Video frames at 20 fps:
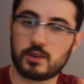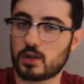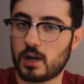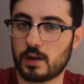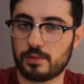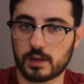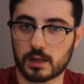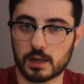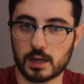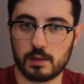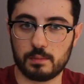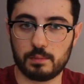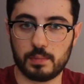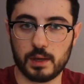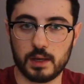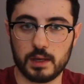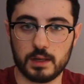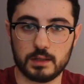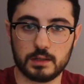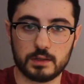traffic
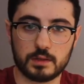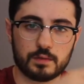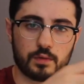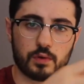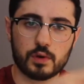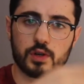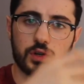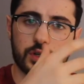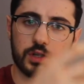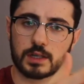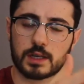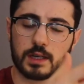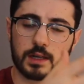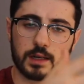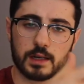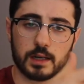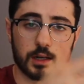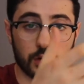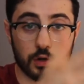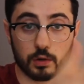campaigns for your
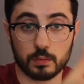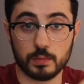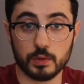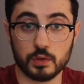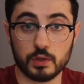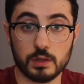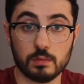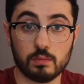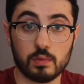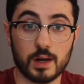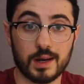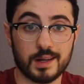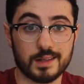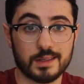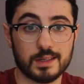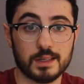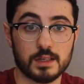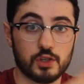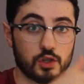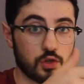skincare or beauty
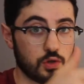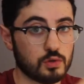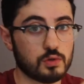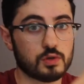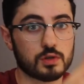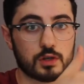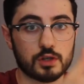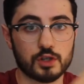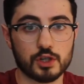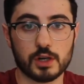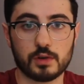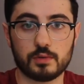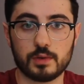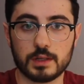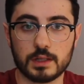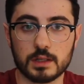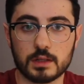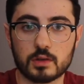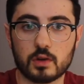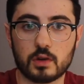brand is
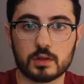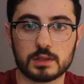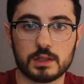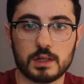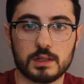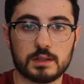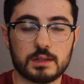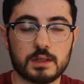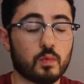user-generated content.